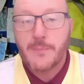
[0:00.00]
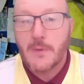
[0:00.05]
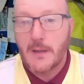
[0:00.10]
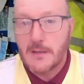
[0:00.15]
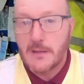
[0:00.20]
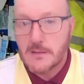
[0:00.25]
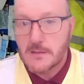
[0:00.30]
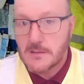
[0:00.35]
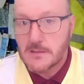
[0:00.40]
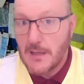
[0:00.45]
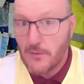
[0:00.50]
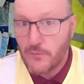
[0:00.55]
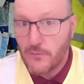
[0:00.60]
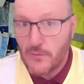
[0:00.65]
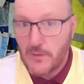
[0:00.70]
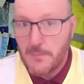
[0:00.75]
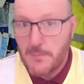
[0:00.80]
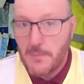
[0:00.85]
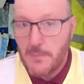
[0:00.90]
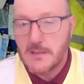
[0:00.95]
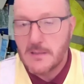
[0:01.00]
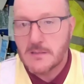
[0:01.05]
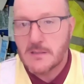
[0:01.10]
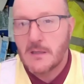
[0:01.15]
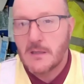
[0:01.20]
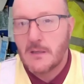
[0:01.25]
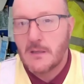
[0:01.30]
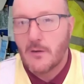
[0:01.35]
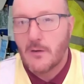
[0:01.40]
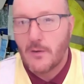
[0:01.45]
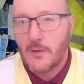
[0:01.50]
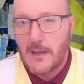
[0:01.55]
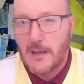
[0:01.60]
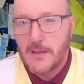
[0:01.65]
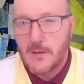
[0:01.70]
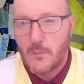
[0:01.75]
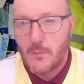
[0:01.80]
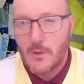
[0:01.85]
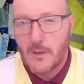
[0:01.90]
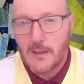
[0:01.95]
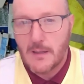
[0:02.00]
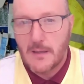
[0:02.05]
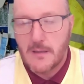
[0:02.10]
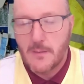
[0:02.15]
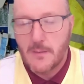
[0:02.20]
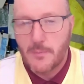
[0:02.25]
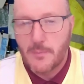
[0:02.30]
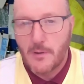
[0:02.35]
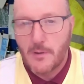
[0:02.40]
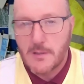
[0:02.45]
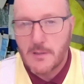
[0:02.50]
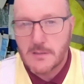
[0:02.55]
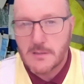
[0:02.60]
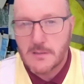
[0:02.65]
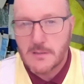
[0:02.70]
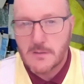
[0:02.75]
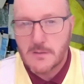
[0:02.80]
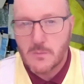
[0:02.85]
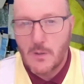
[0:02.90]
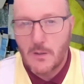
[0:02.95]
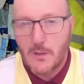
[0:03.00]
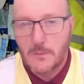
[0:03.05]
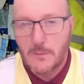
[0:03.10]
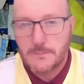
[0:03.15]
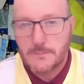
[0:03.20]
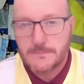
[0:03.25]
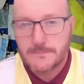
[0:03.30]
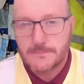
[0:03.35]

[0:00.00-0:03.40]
and it's definitely based on how you work out your prices as well.